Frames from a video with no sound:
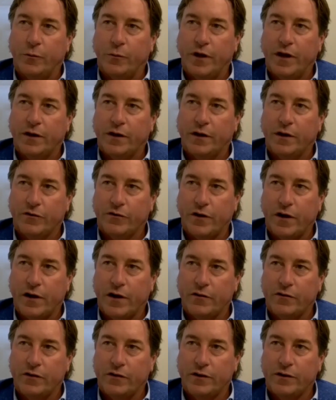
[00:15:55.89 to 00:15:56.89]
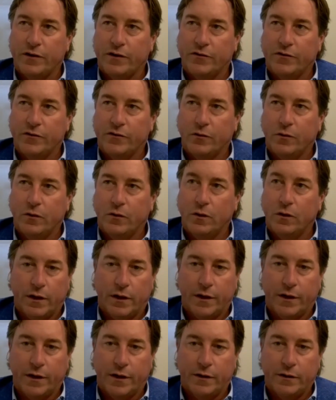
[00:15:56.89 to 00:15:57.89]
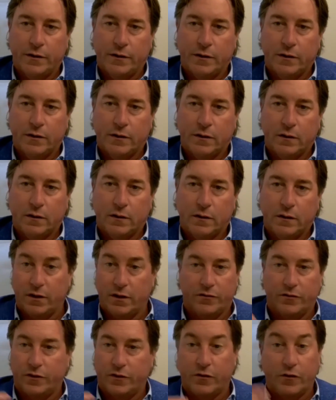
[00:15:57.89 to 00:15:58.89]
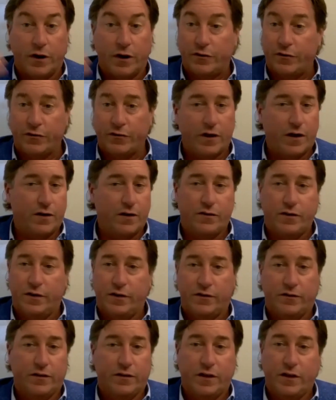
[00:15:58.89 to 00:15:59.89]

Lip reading: We had a strategy at Digital, and it's a great strategy, and it's